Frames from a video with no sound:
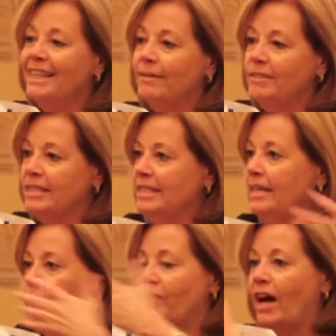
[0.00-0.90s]
Um,
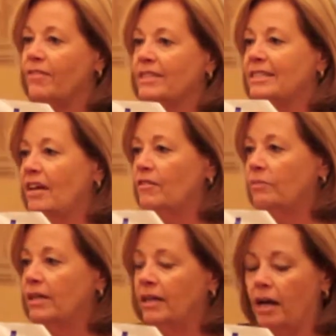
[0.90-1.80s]

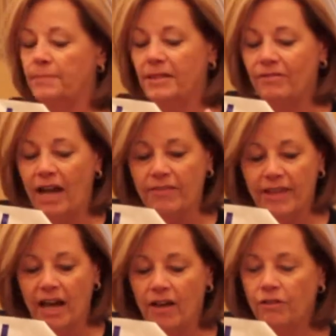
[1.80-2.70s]
and, and it's
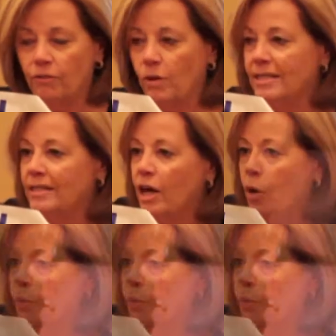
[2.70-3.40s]
really to arm